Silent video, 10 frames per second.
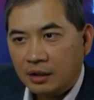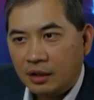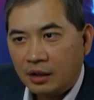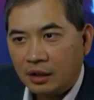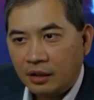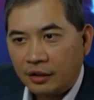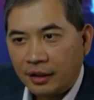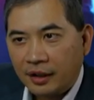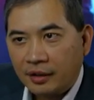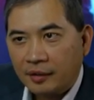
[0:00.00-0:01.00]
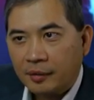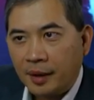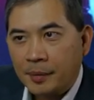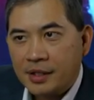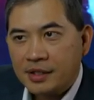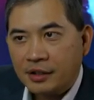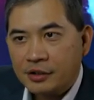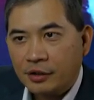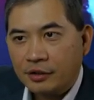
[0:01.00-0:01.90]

Okay, I'm, I'm guessing you're still